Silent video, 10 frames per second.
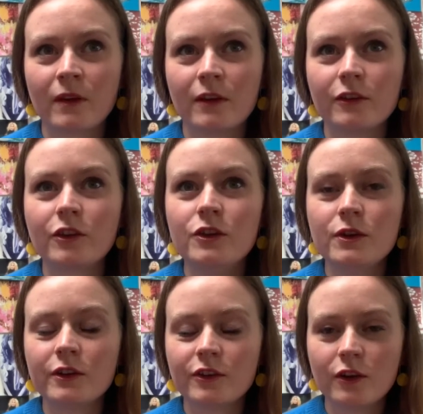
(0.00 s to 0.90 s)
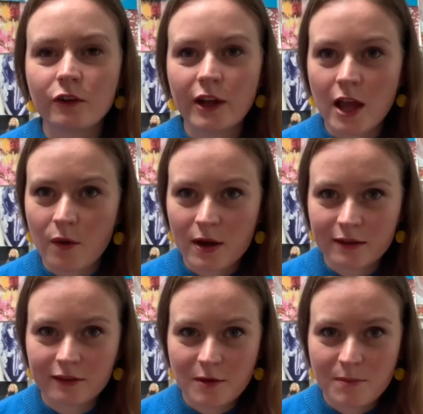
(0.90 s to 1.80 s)
So you can still create quite a
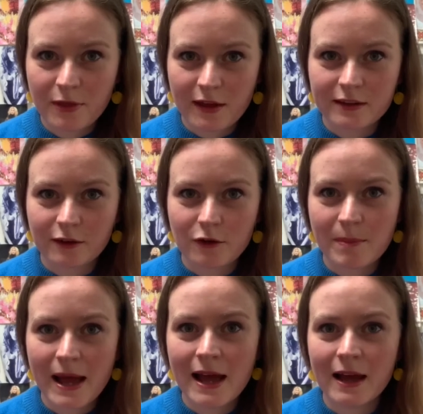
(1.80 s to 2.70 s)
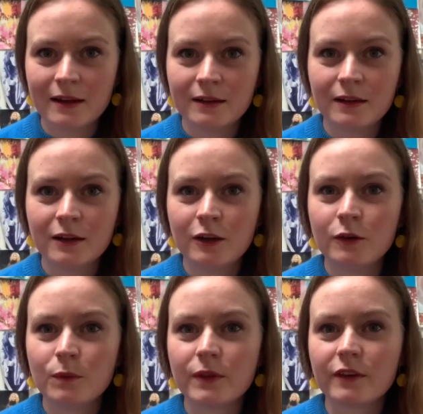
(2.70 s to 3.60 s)
sympathetic repair
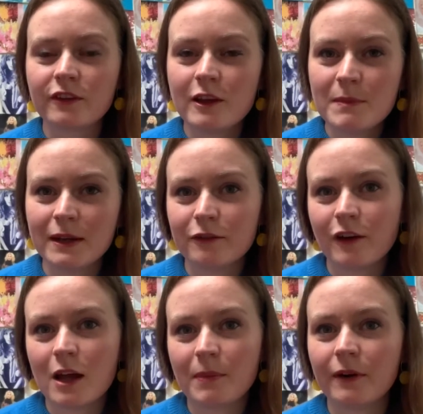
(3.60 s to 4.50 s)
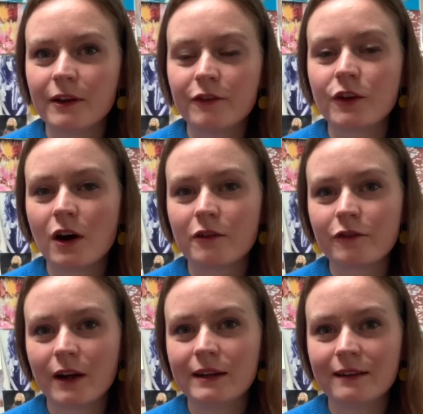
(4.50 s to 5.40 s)
with a similar fibre if you can't
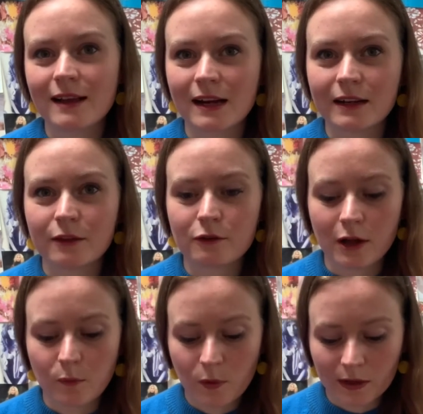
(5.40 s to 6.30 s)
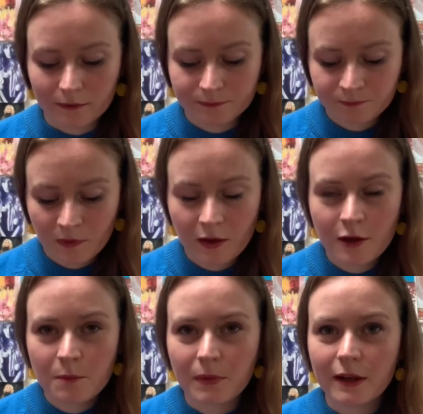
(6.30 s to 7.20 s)
find exactly the right one.
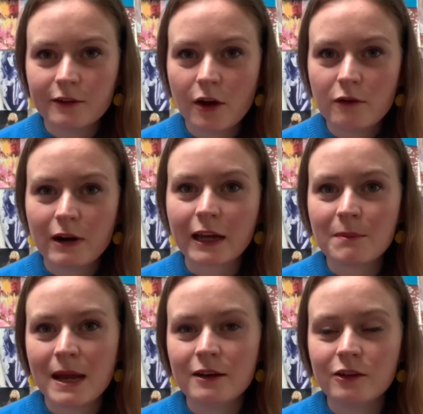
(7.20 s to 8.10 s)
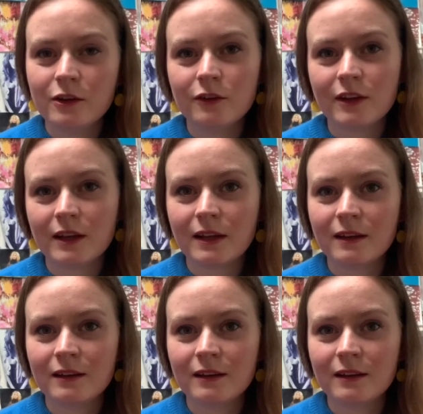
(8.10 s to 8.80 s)
But I don't recommend using